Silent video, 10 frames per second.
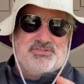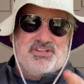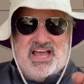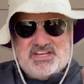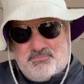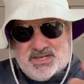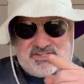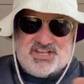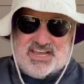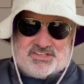slash pick
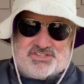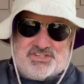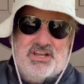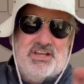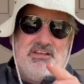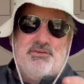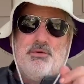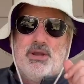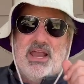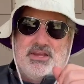six if you
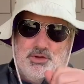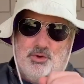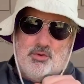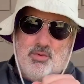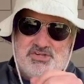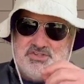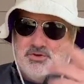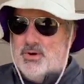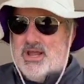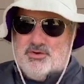would like your
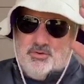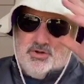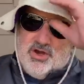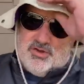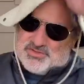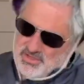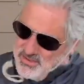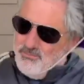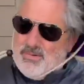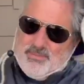question read, and who knows,
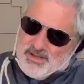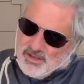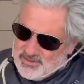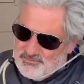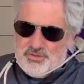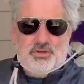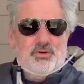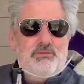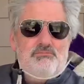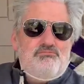maybe I'll even do
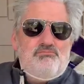it